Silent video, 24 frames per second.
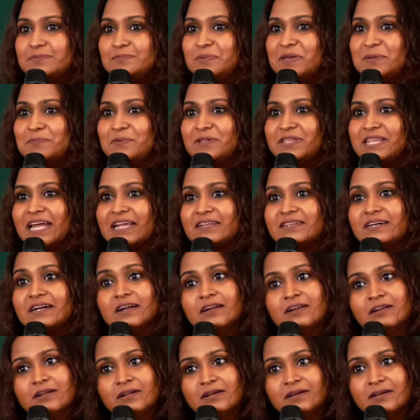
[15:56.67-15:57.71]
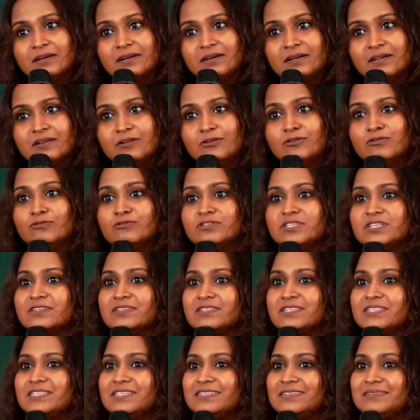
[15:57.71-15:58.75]
people that are
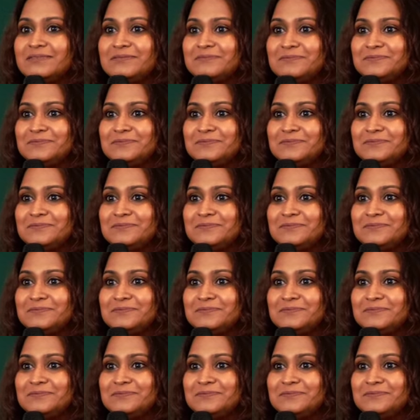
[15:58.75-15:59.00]
losers,